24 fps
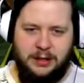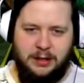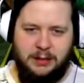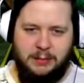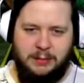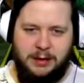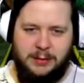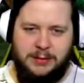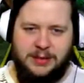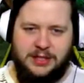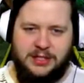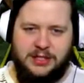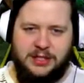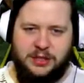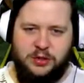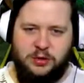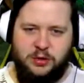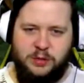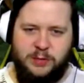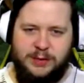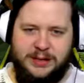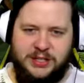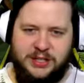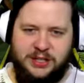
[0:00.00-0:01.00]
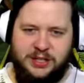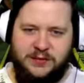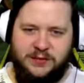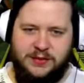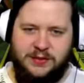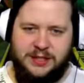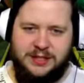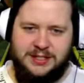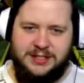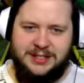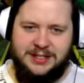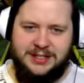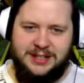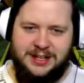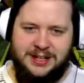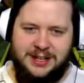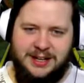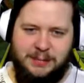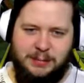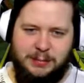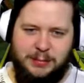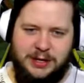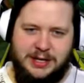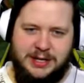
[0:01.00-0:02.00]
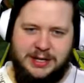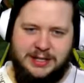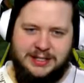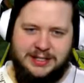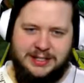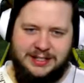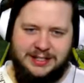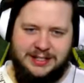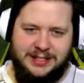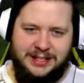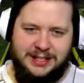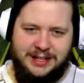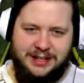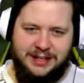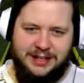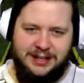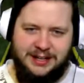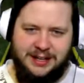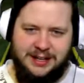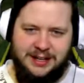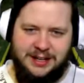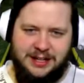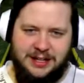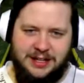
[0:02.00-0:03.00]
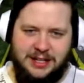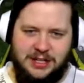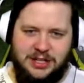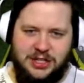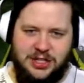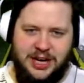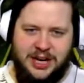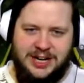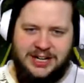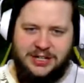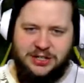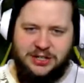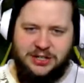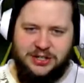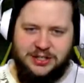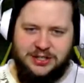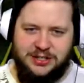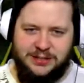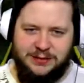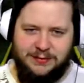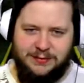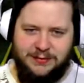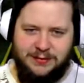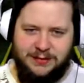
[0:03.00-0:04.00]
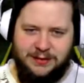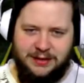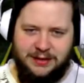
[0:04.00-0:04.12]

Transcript: Maybe that's the true message of this piece, is the dangers of